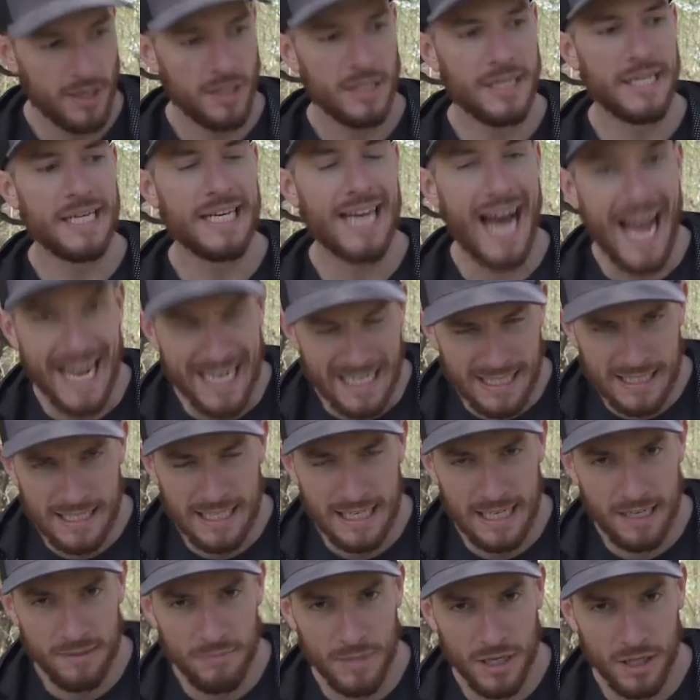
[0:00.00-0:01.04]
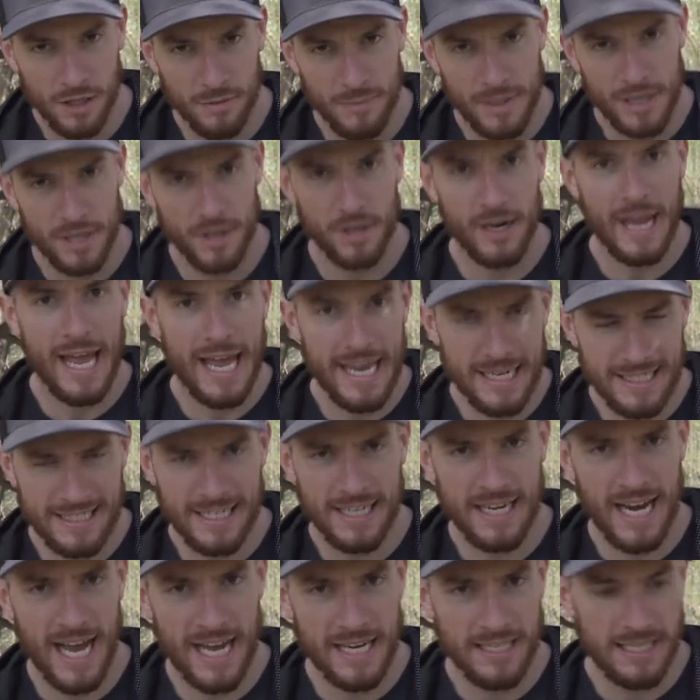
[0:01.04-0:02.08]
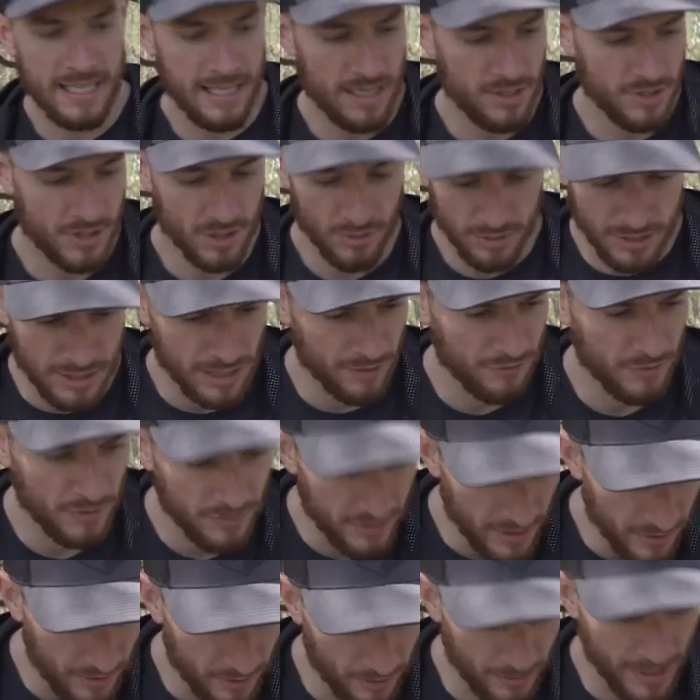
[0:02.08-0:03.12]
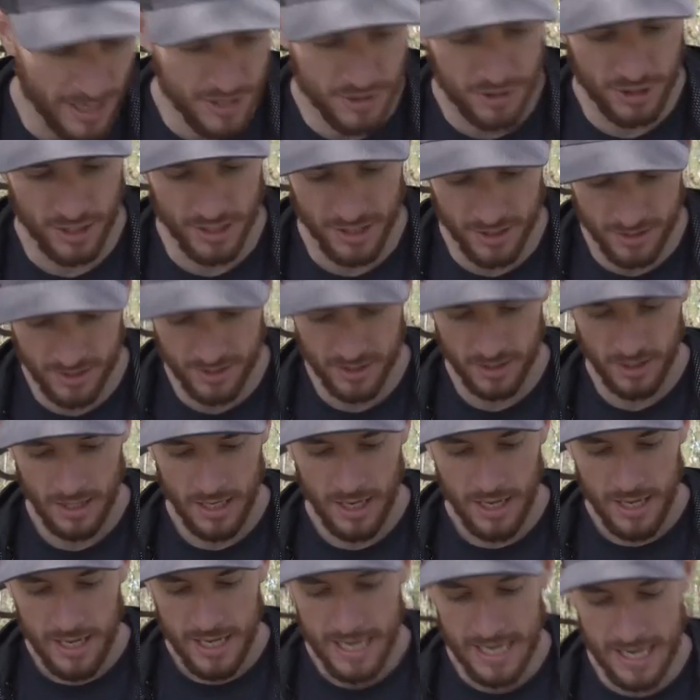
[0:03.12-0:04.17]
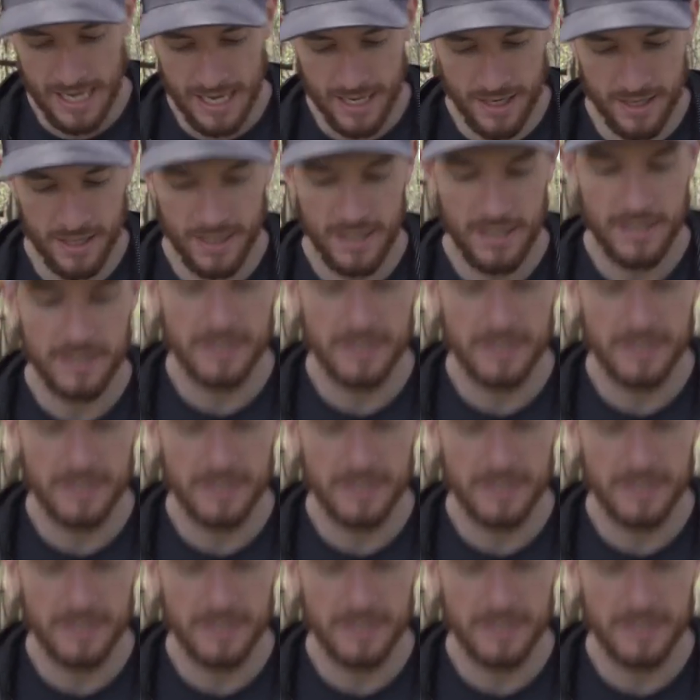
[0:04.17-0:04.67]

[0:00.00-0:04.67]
19mm, 8 to 19, so different than the wrenches, in